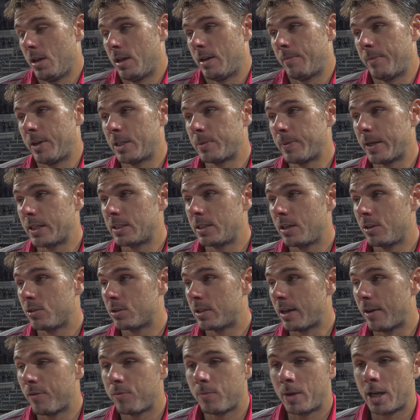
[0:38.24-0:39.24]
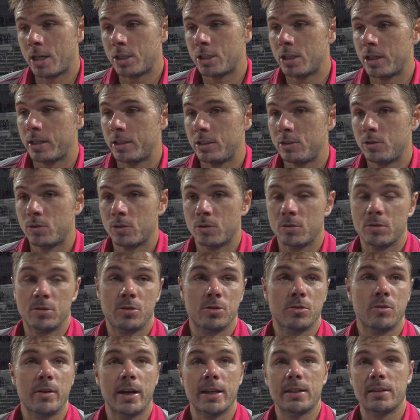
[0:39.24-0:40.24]
I'm expecting a tough match. I need to,
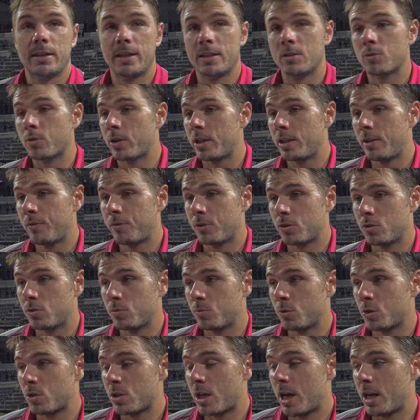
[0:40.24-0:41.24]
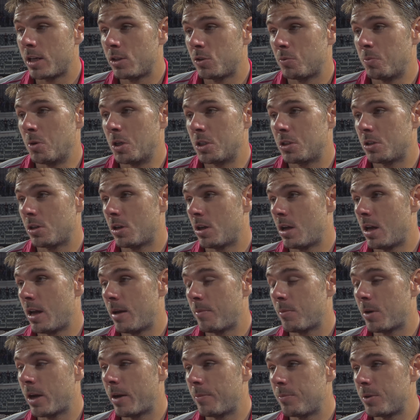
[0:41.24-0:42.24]
to rest, get ready for tomorrow night. But uh,
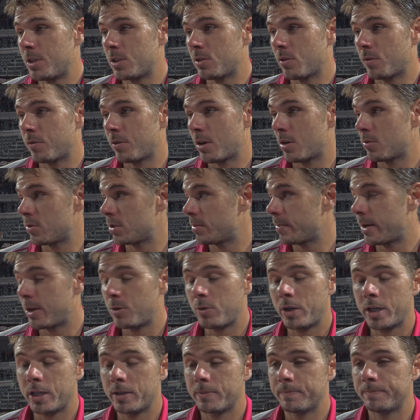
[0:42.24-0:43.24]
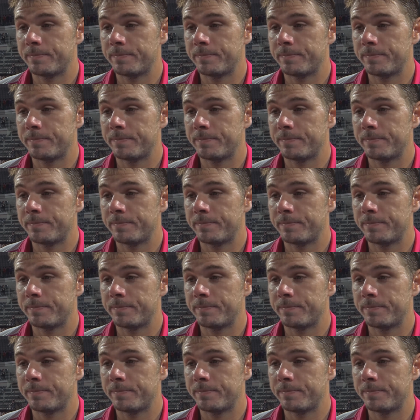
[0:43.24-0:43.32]
I'm happy so far with my week.